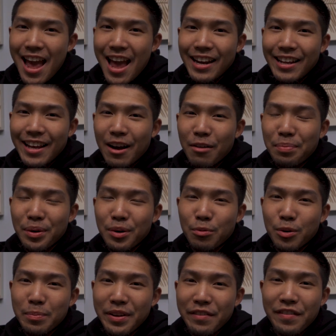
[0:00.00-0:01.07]
Any help
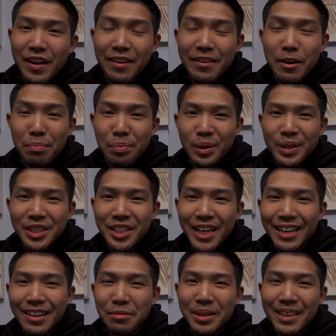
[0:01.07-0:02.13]
would be very
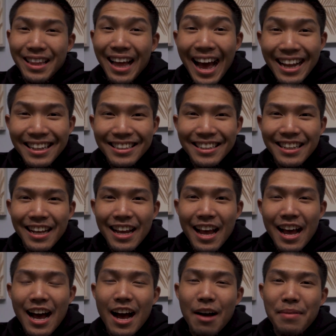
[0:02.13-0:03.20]
appreciated with that.
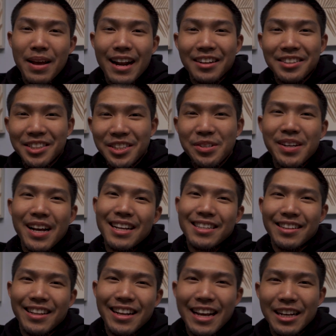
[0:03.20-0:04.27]
And I'll see you guys
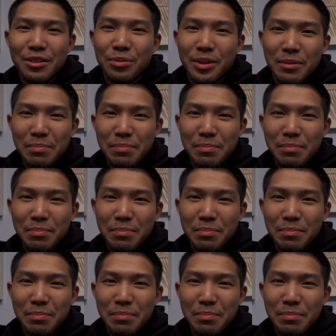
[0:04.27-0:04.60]
on the next one.